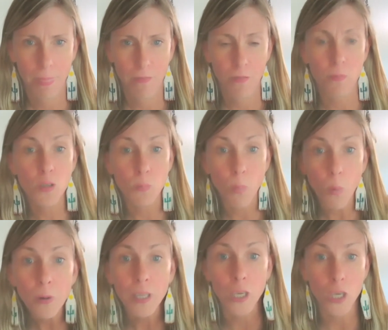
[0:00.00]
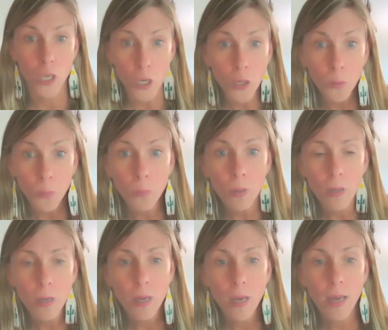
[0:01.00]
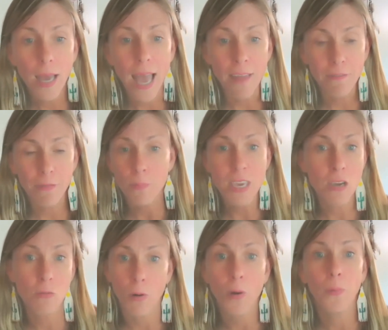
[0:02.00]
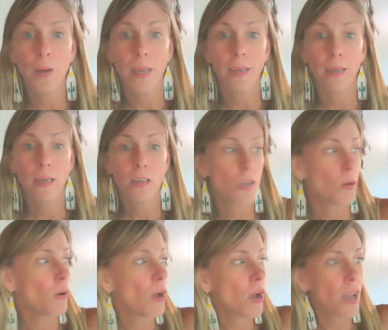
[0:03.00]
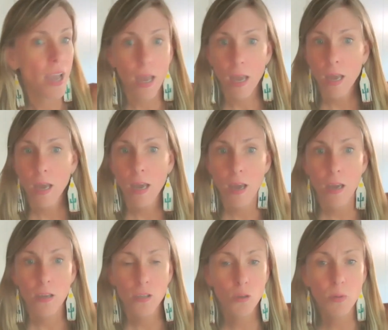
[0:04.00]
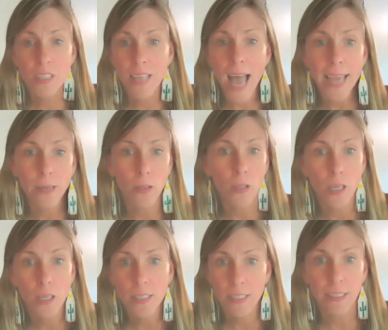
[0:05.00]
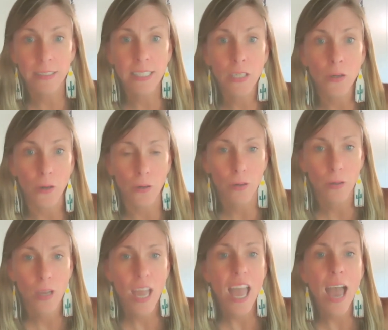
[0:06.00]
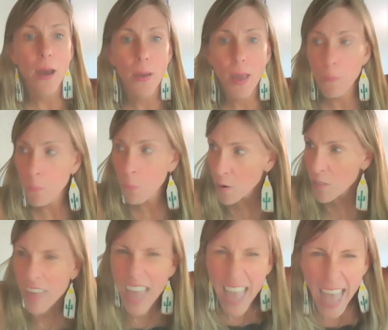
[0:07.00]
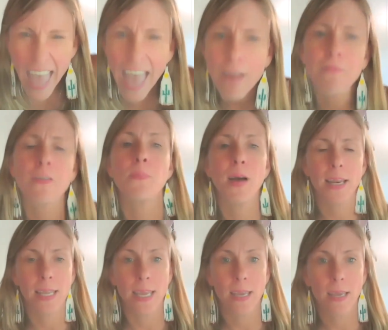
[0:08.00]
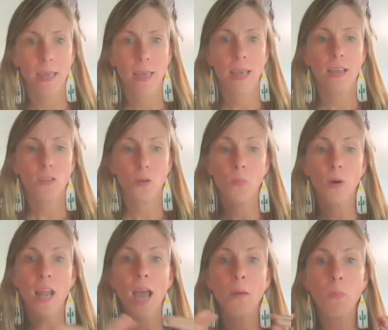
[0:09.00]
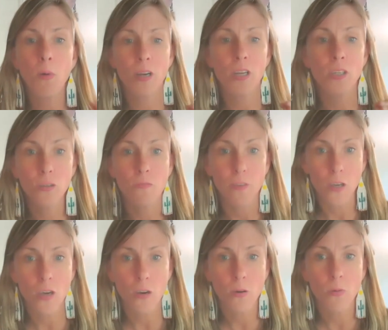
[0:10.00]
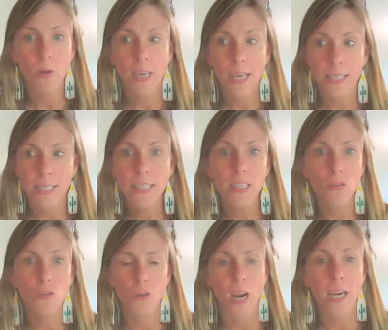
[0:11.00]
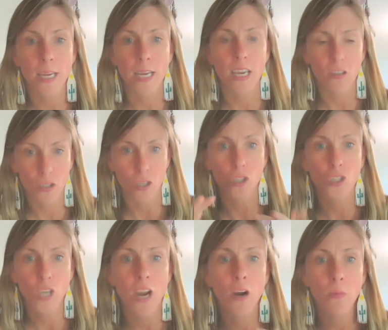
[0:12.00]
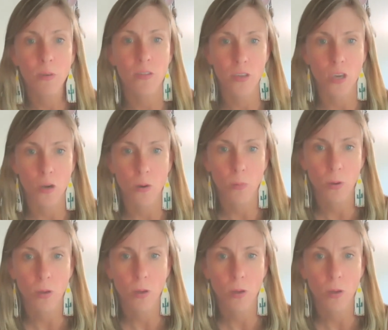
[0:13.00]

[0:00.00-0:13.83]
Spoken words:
from supporting you and from me growing. So suicidal to leader, worth every penny. So what I want to do for you is, in this training, is to share with you